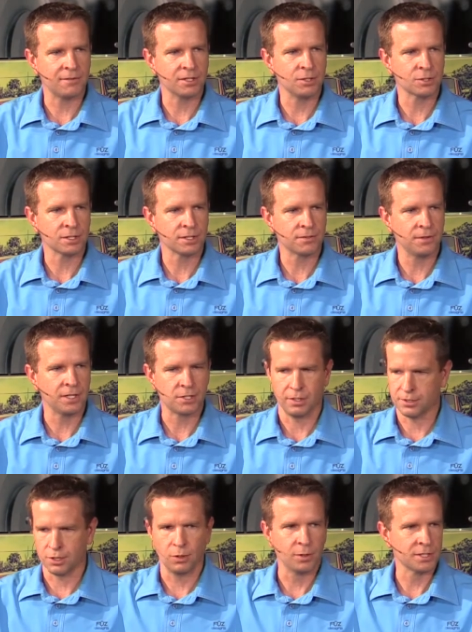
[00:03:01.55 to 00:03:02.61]
kind of a useless
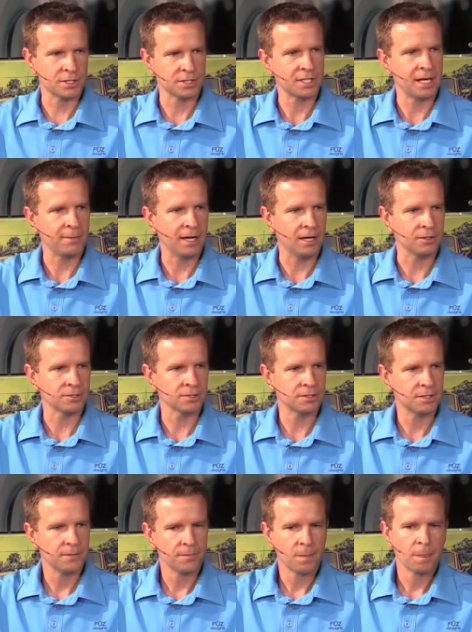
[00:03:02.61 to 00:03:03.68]
feature. It's always the same house.
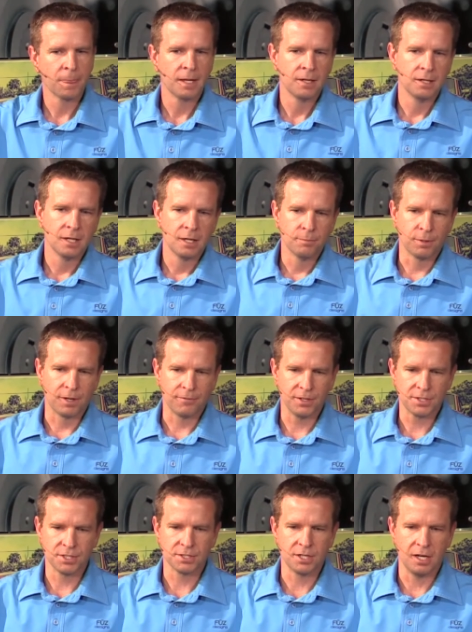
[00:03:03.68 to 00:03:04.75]
Right. But if
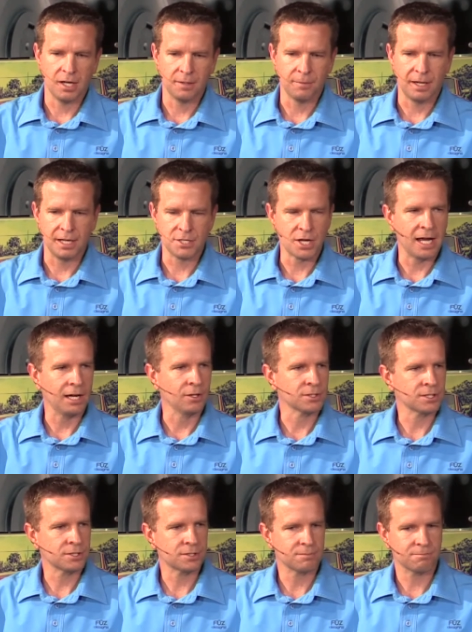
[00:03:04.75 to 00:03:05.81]
this is on my
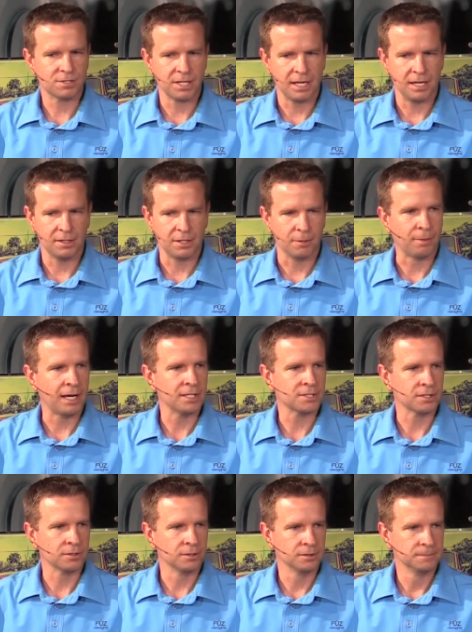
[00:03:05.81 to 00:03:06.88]
child's, say, their
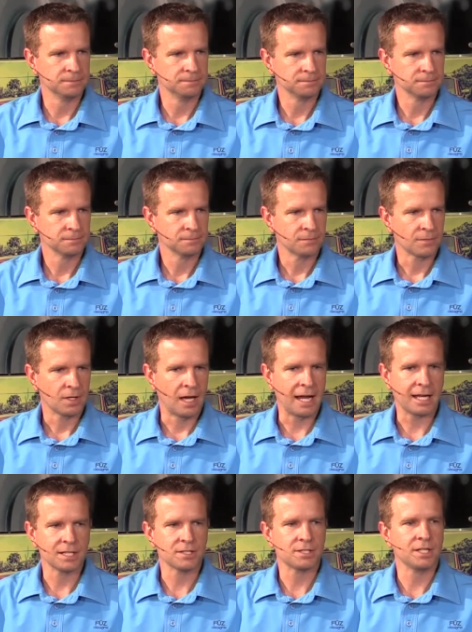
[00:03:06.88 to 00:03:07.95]
bicycle,
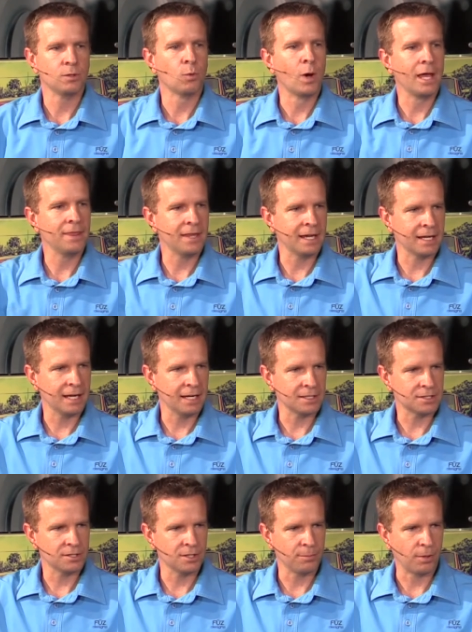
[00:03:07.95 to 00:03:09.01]
I can see when they
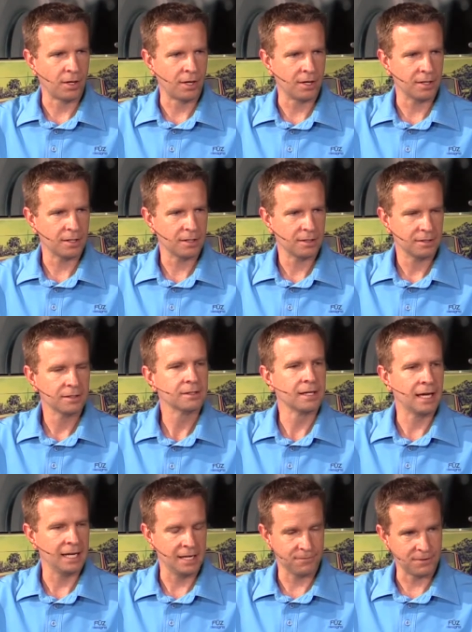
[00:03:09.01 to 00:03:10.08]
get to That's the park. Pretty good.
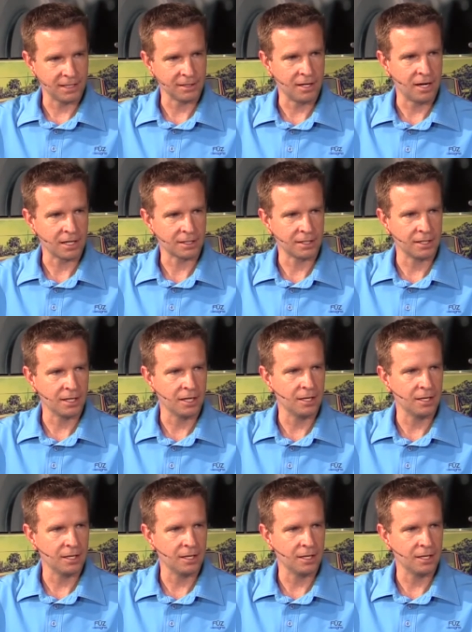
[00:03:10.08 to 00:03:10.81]
Yeah, if they locked it